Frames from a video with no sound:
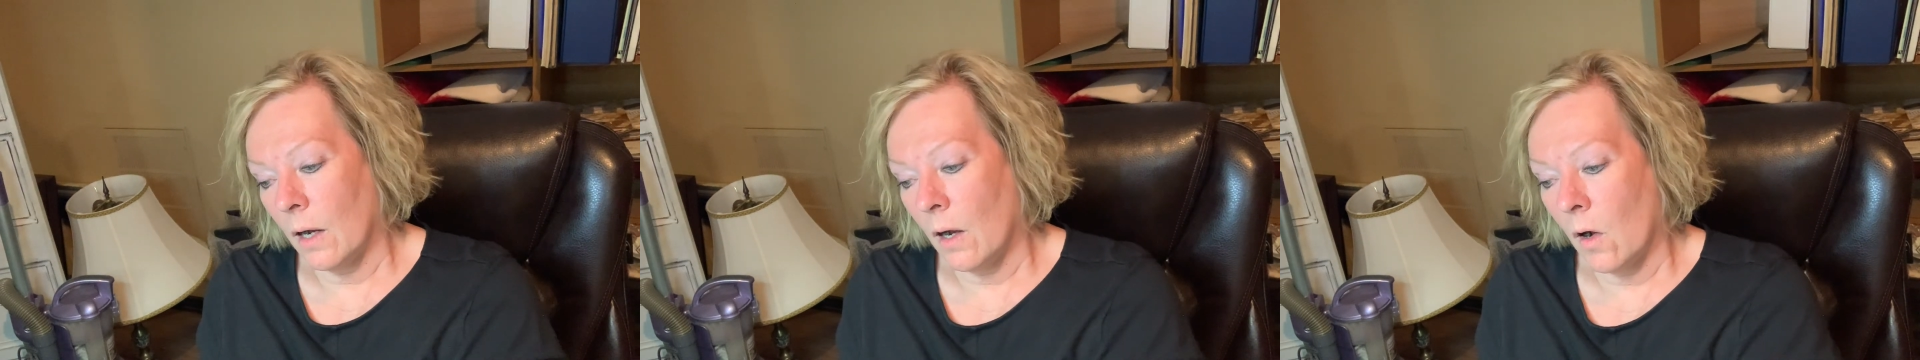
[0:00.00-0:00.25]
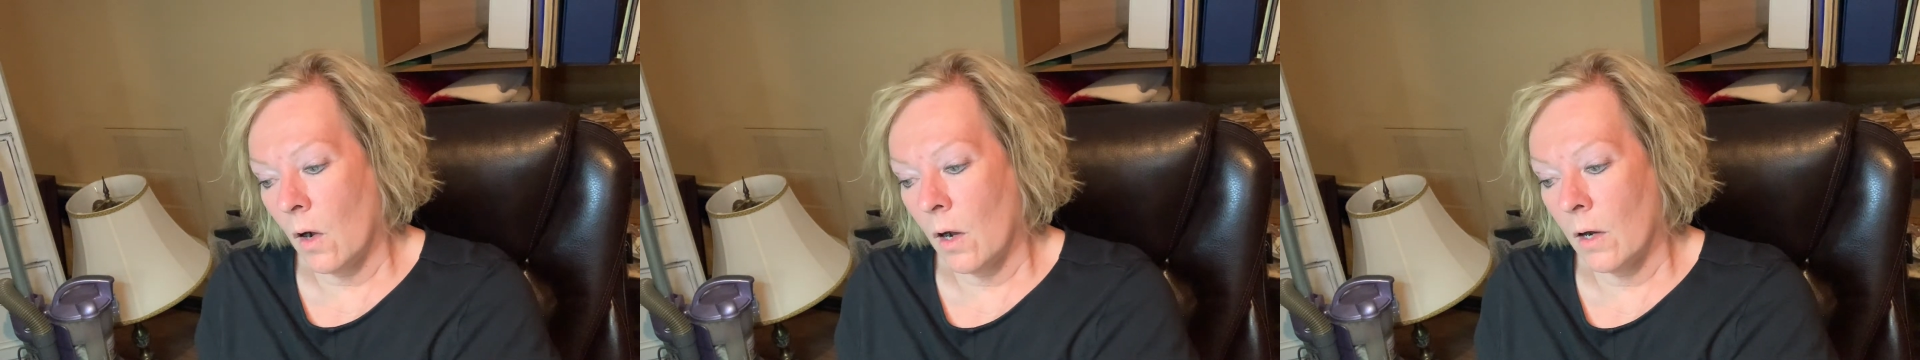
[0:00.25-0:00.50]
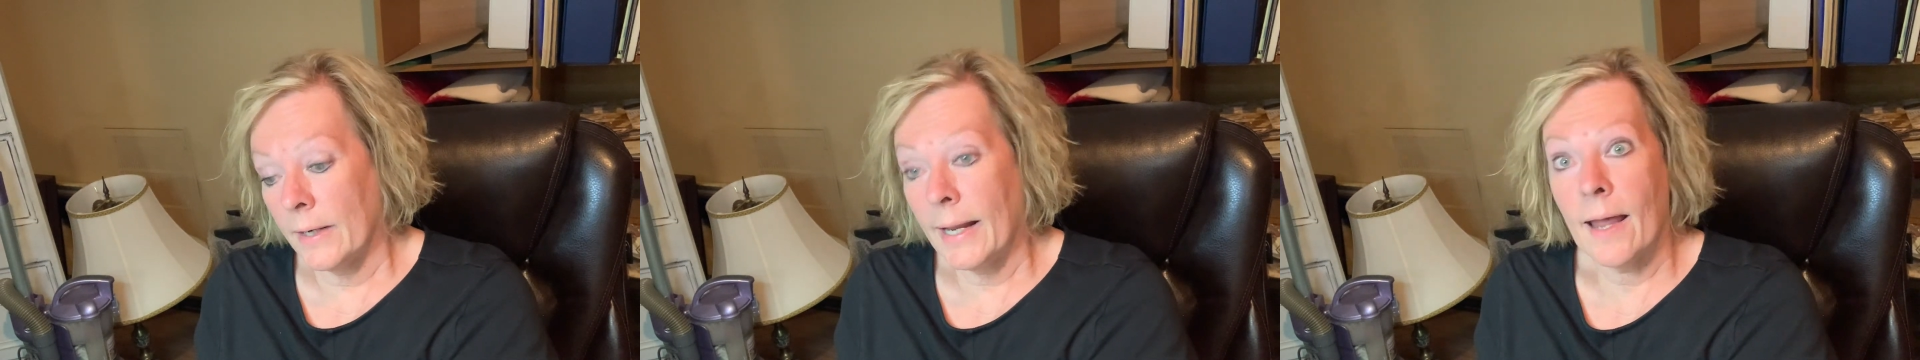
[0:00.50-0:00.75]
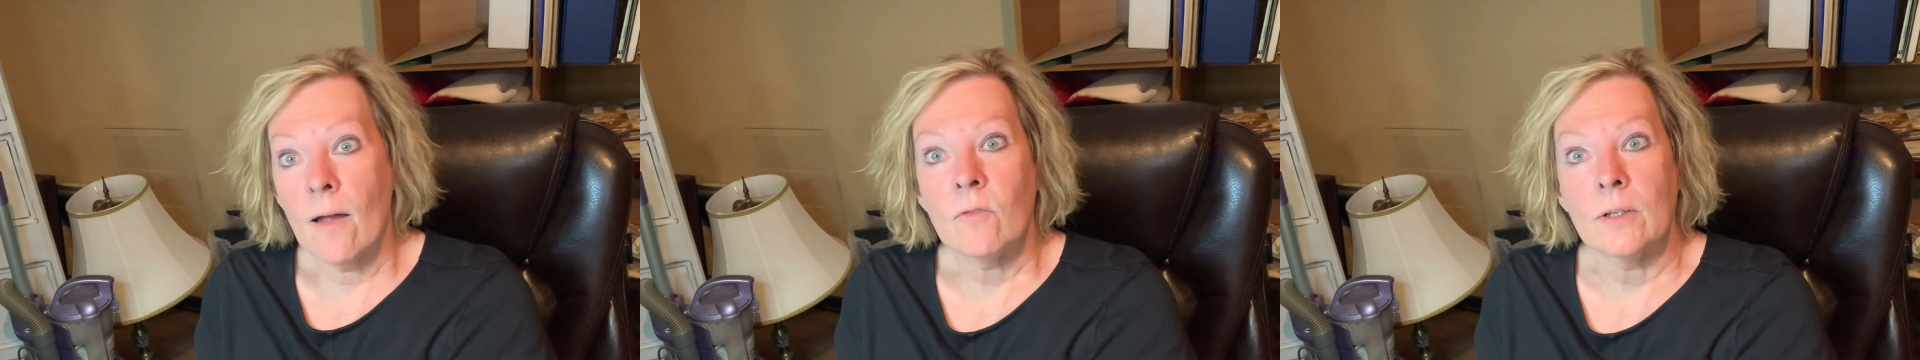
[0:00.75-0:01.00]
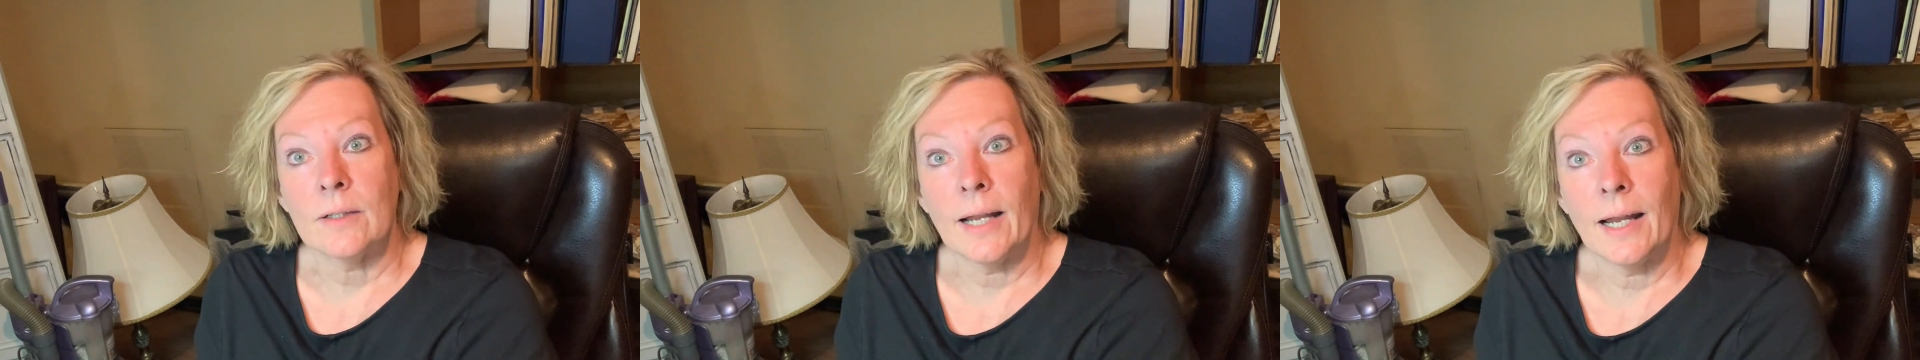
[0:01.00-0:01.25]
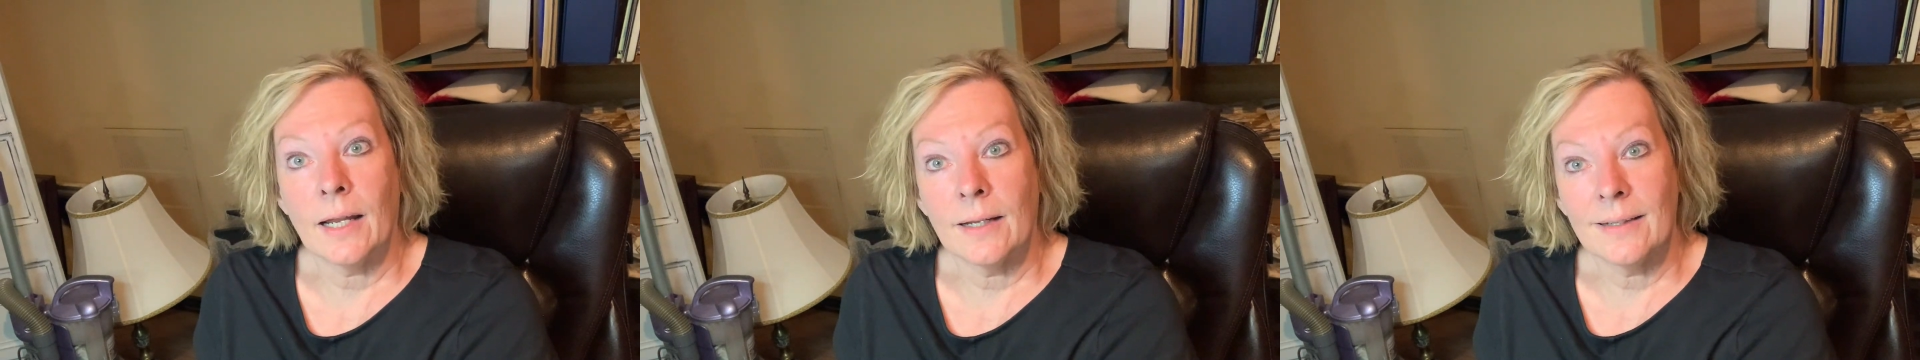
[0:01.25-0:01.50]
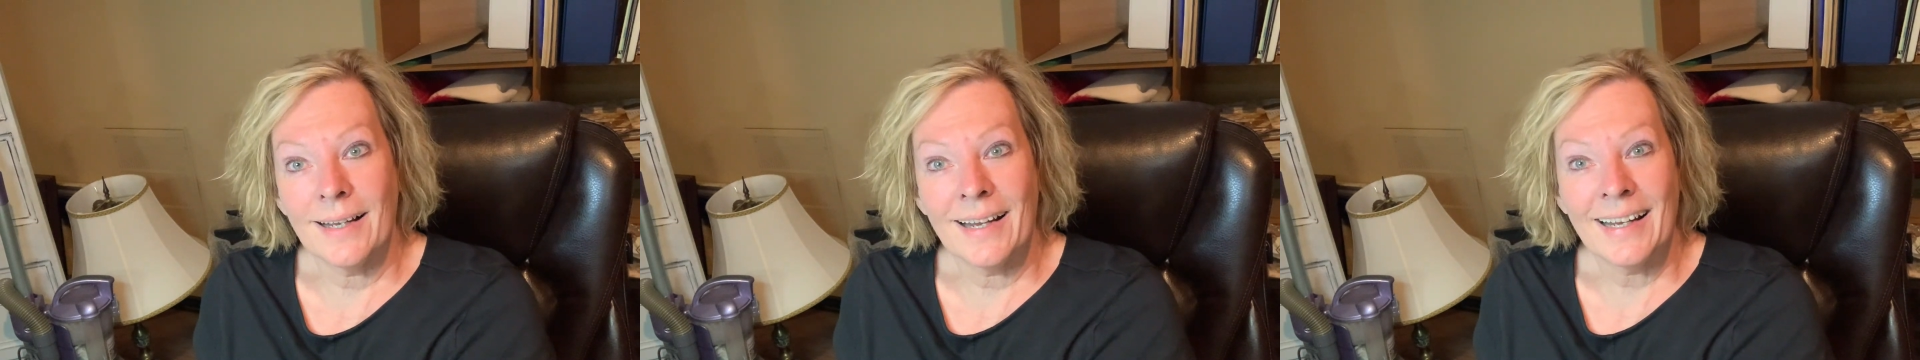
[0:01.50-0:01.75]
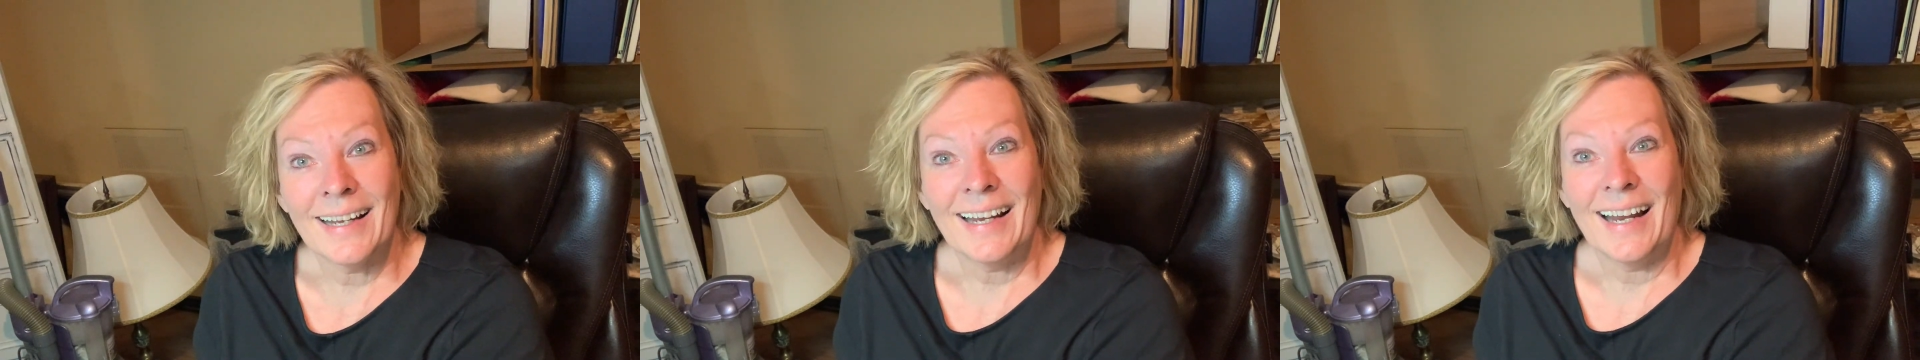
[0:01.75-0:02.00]
on heaven, and
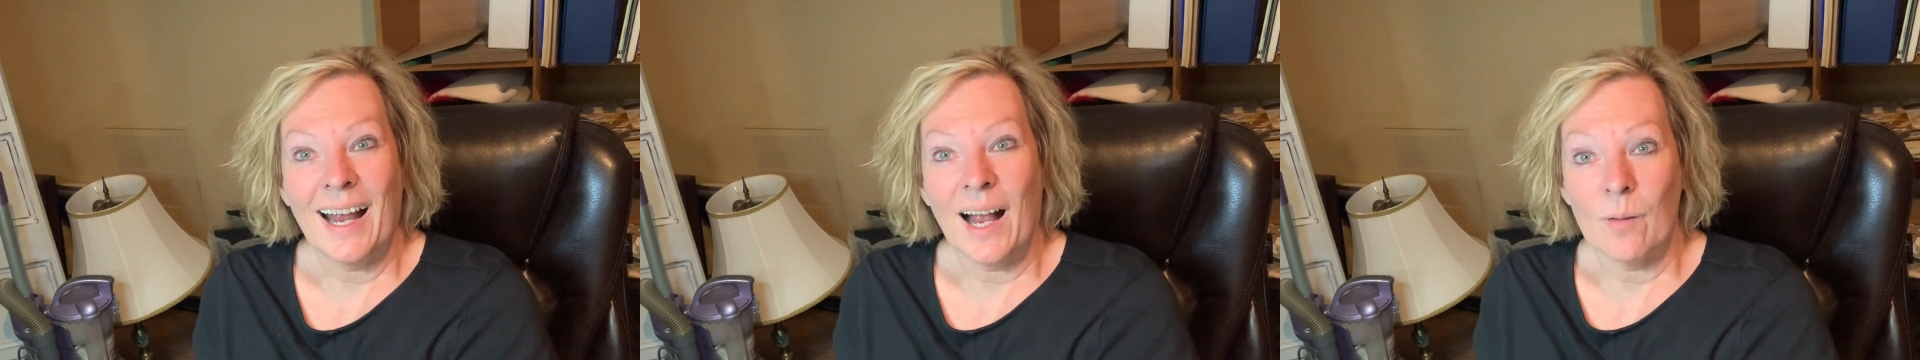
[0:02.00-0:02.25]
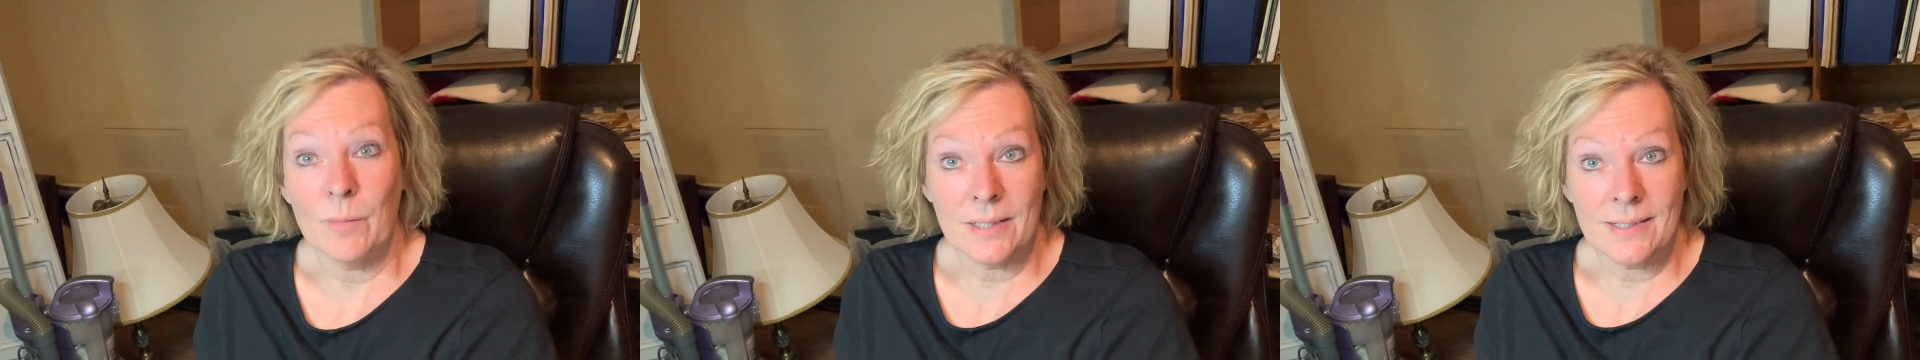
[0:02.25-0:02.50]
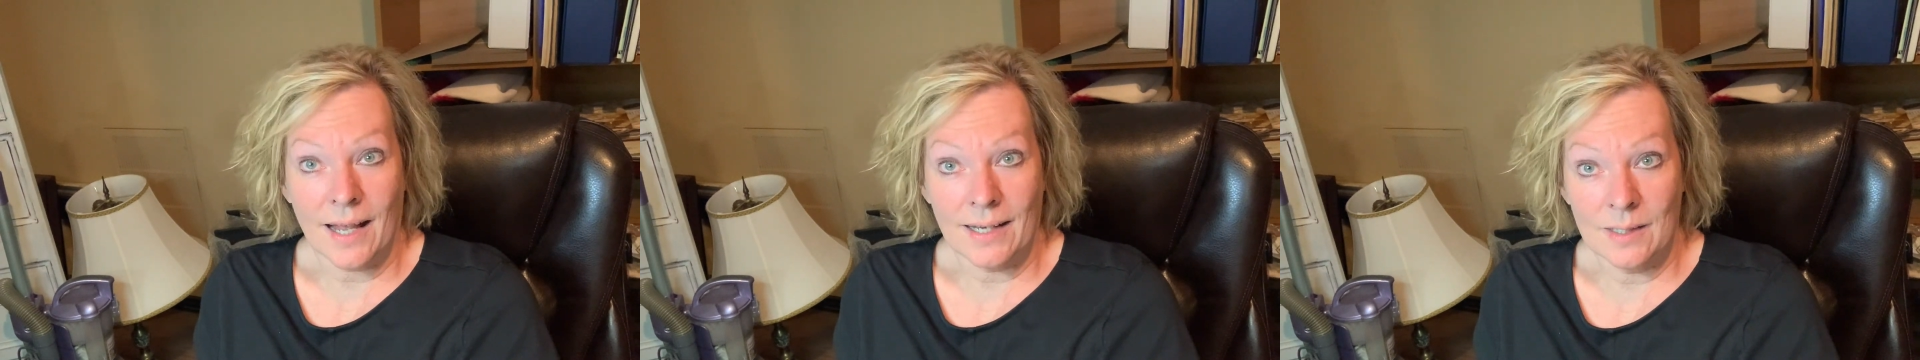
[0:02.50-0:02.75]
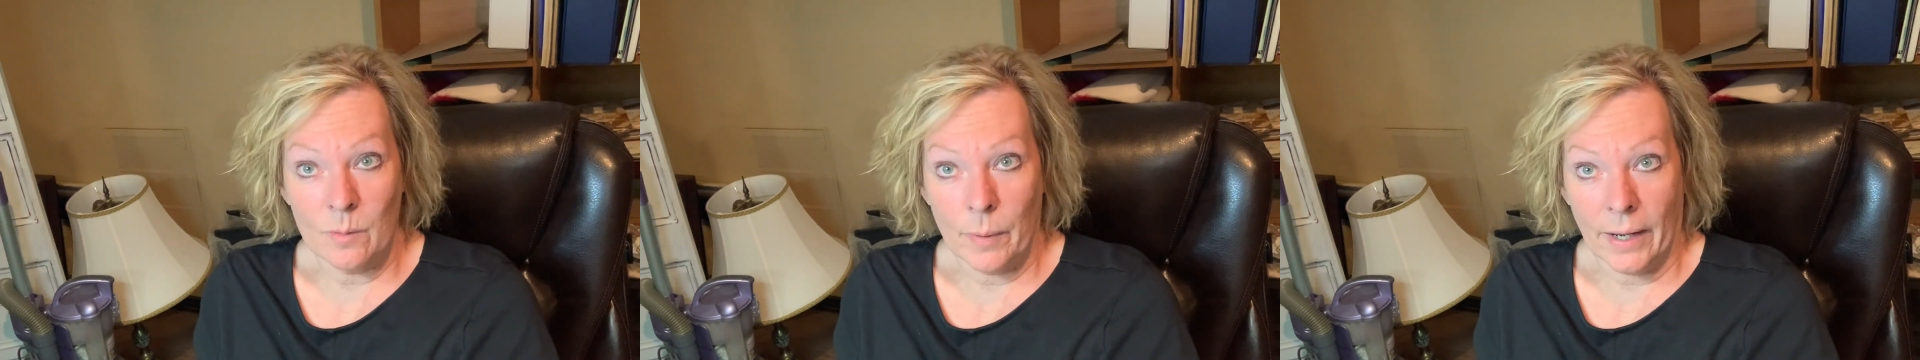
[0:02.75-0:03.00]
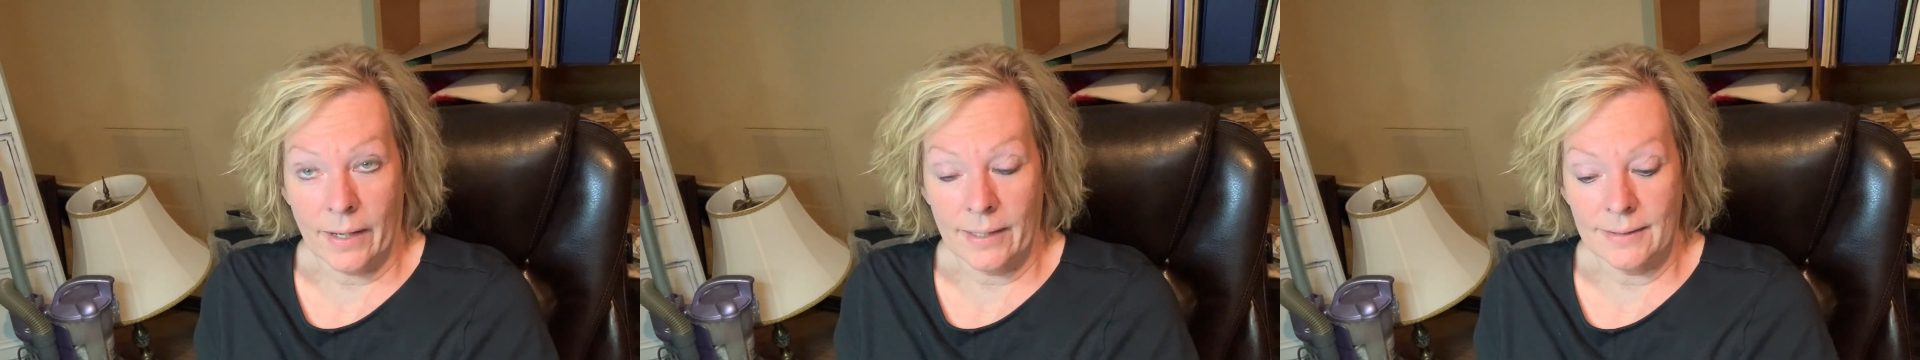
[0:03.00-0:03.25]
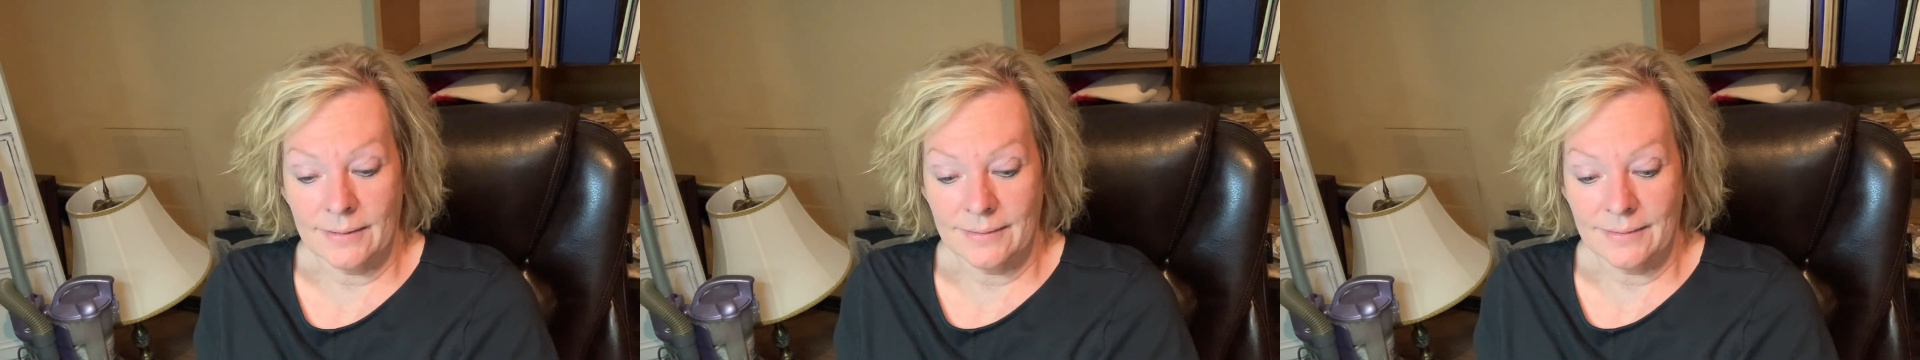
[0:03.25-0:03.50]
I'm excited about it.